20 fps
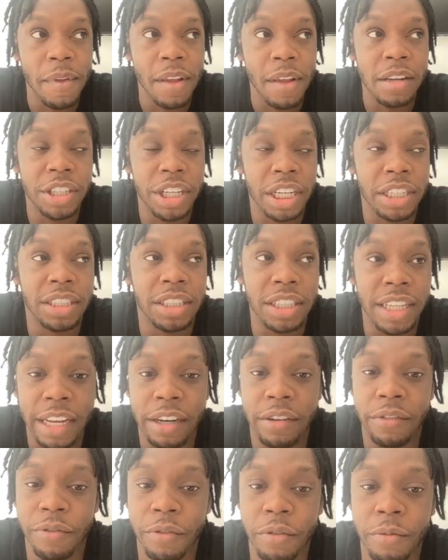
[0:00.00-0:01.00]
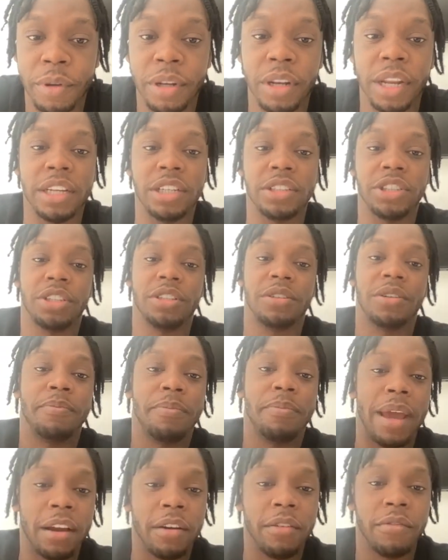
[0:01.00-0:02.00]
just to get the formulation
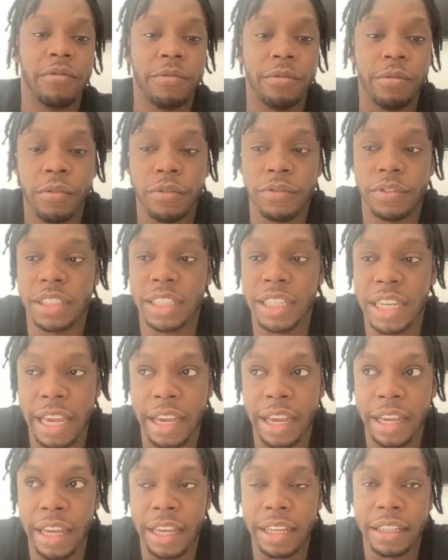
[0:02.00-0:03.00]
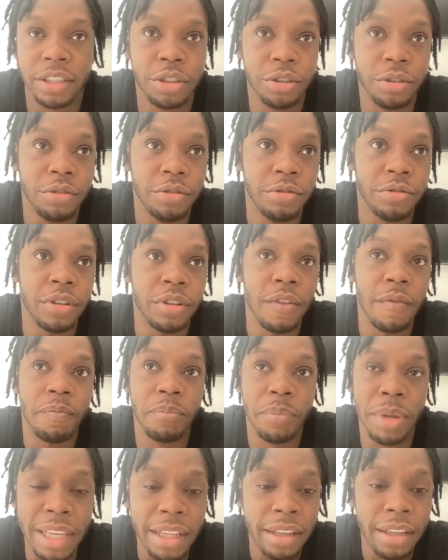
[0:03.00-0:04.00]
back and forth, to get it to
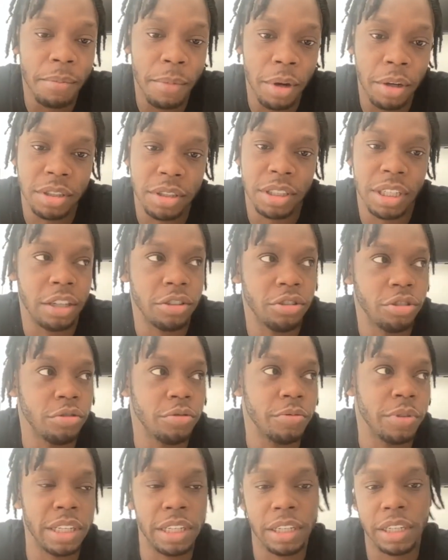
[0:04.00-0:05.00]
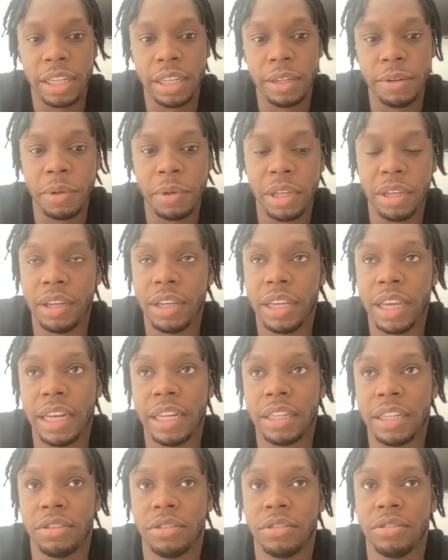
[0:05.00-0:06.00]
be the most natural we could get
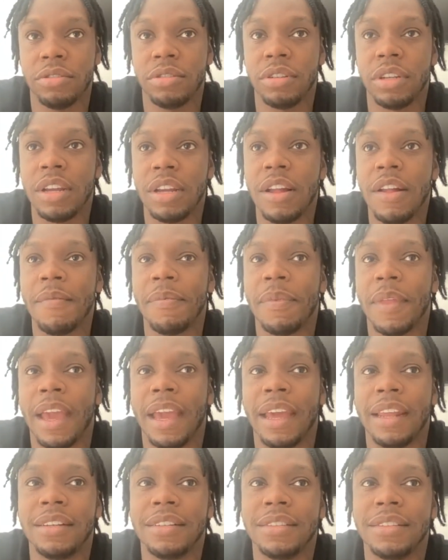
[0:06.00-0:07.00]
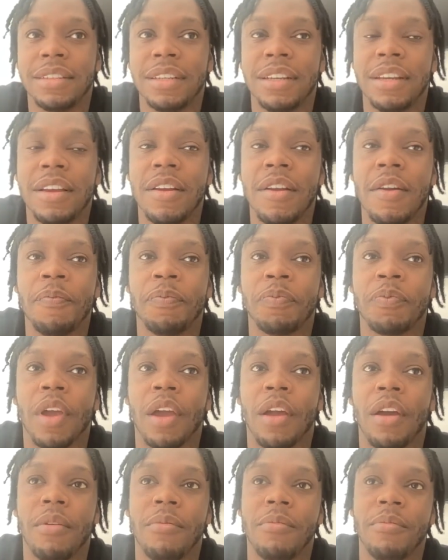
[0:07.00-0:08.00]
it to. And
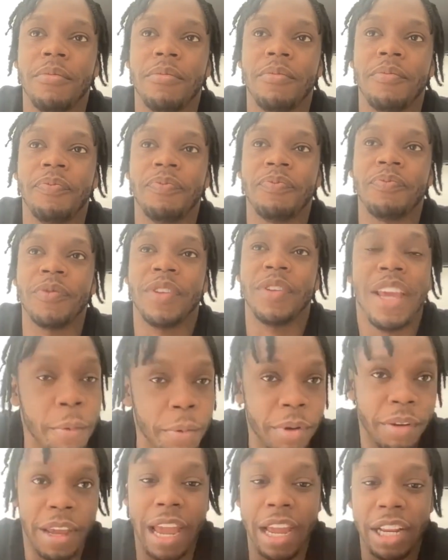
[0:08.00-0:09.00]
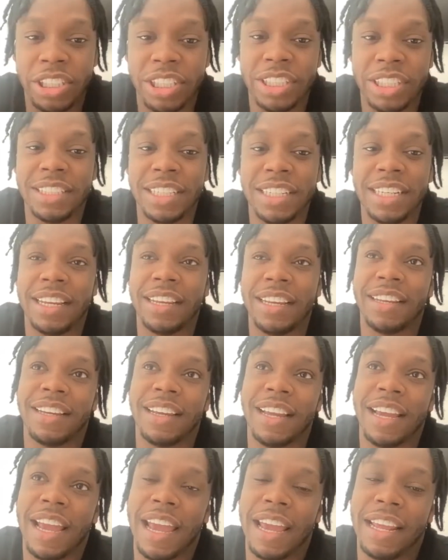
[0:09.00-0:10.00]
yeah, we actually did it.
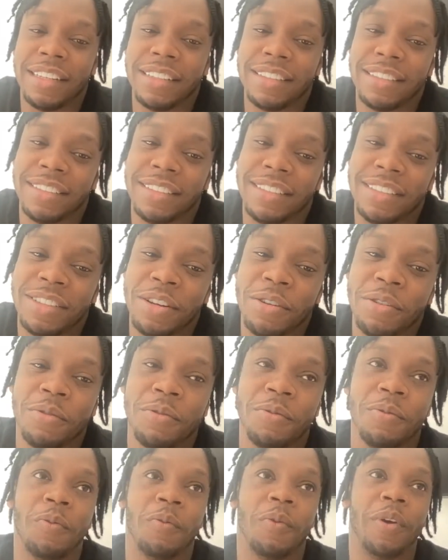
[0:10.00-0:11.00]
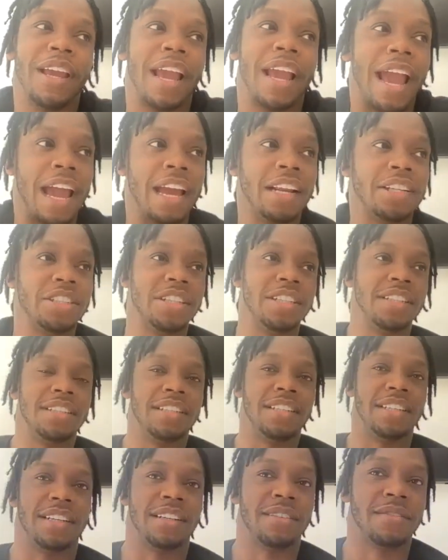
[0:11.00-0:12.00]
And, you know, we actually
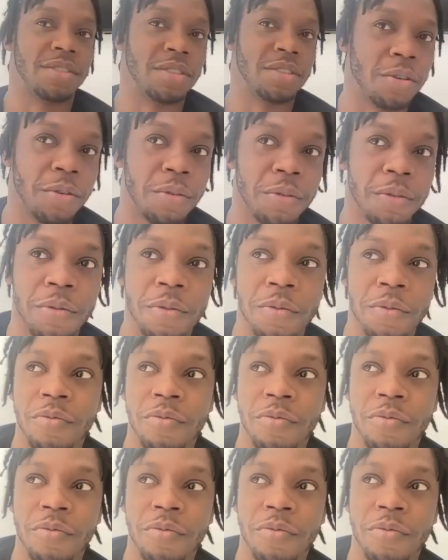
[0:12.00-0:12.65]
did it. So